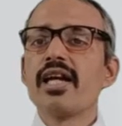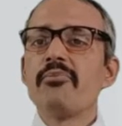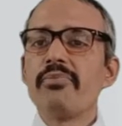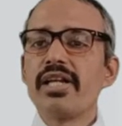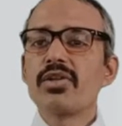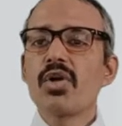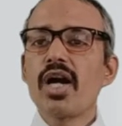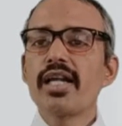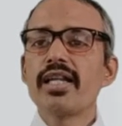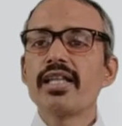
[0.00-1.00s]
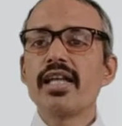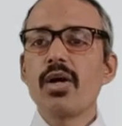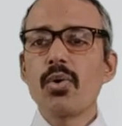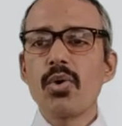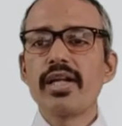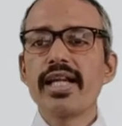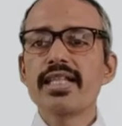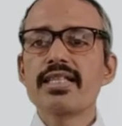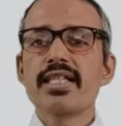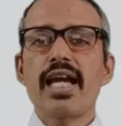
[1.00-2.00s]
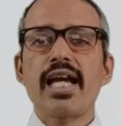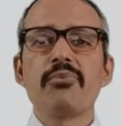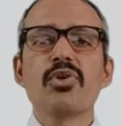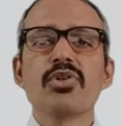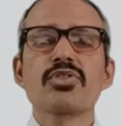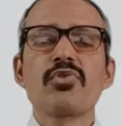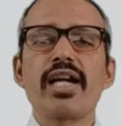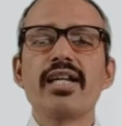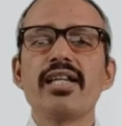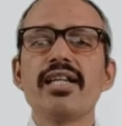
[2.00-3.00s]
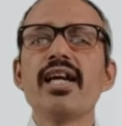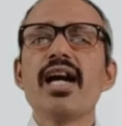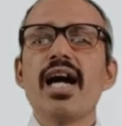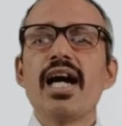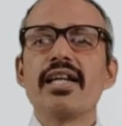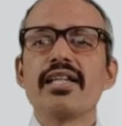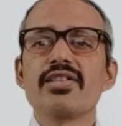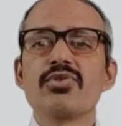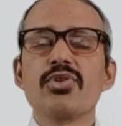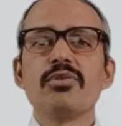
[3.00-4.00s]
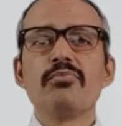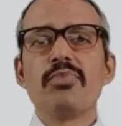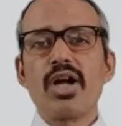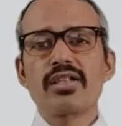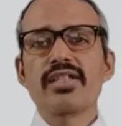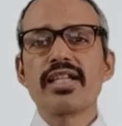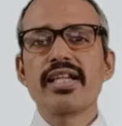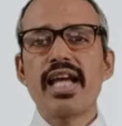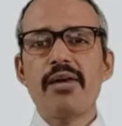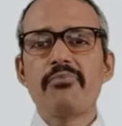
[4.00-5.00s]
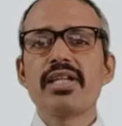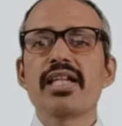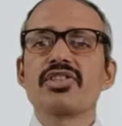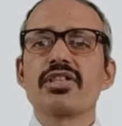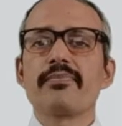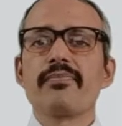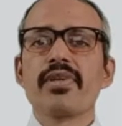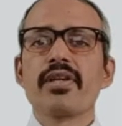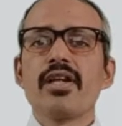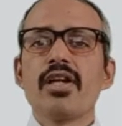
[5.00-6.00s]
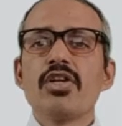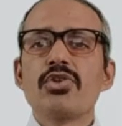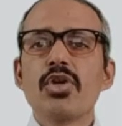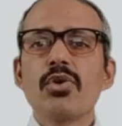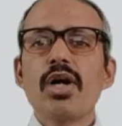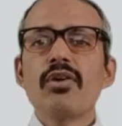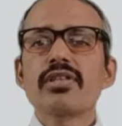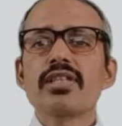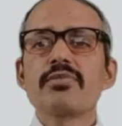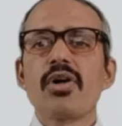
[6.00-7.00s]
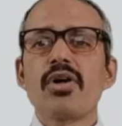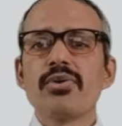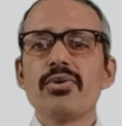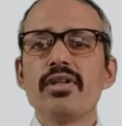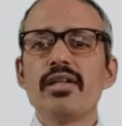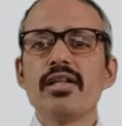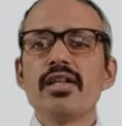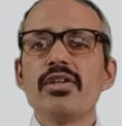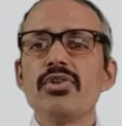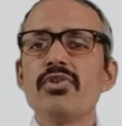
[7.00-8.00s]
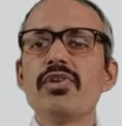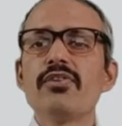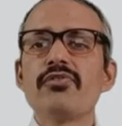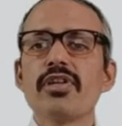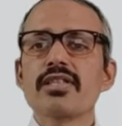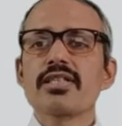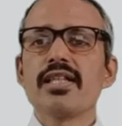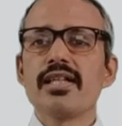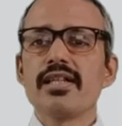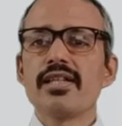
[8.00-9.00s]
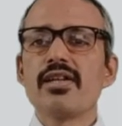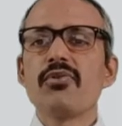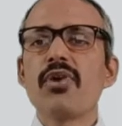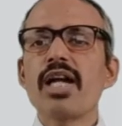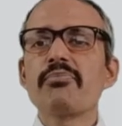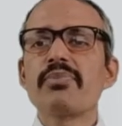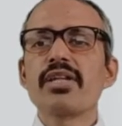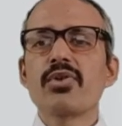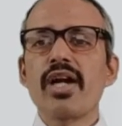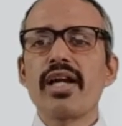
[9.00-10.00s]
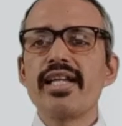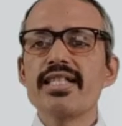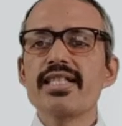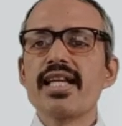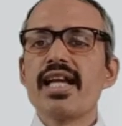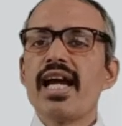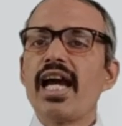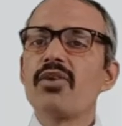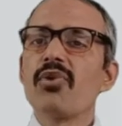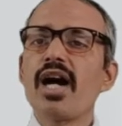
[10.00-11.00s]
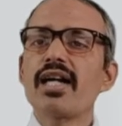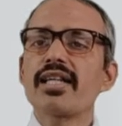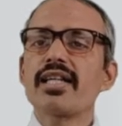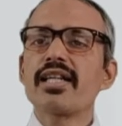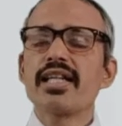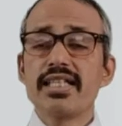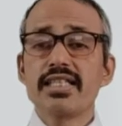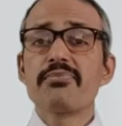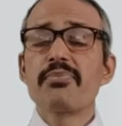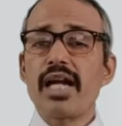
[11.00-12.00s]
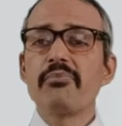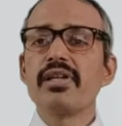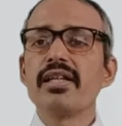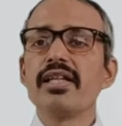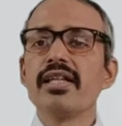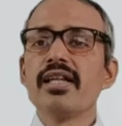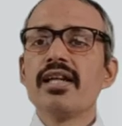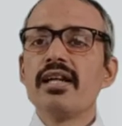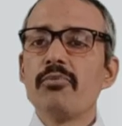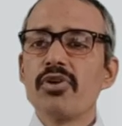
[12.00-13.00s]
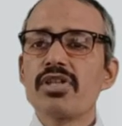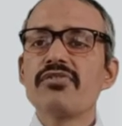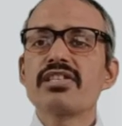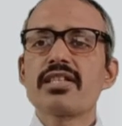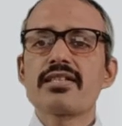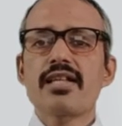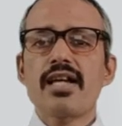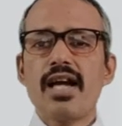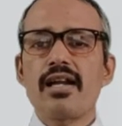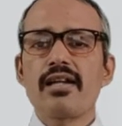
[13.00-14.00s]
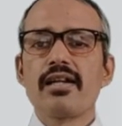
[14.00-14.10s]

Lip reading: Bitcoin, the oldest and most widely understood blockchain application. Throughout this module, you will first learn what Bitcoin is and what its primary motivations are.